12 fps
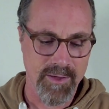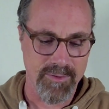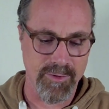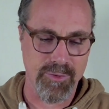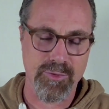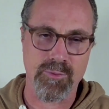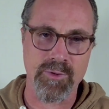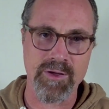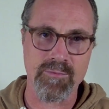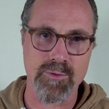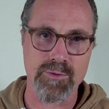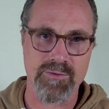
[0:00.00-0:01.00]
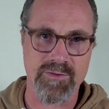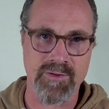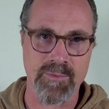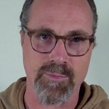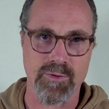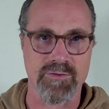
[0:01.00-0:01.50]
the 3 root
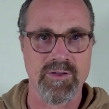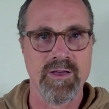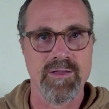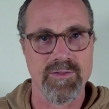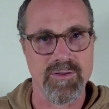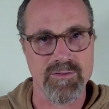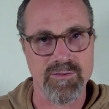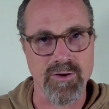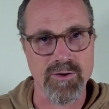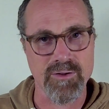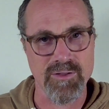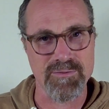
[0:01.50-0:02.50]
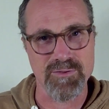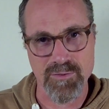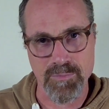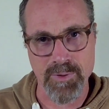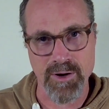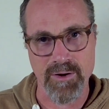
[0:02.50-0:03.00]
symbols, the circle of
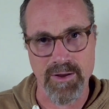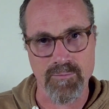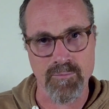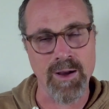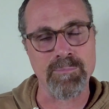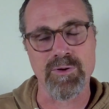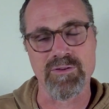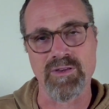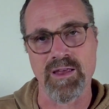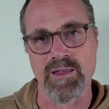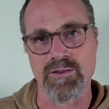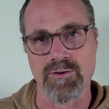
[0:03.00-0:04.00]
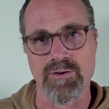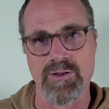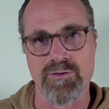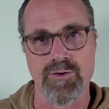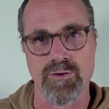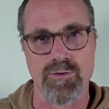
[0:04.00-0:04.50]
spirit representing your
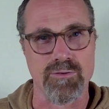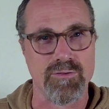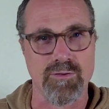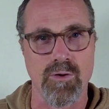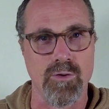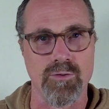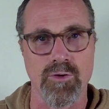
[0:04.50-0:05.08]
eternal soul,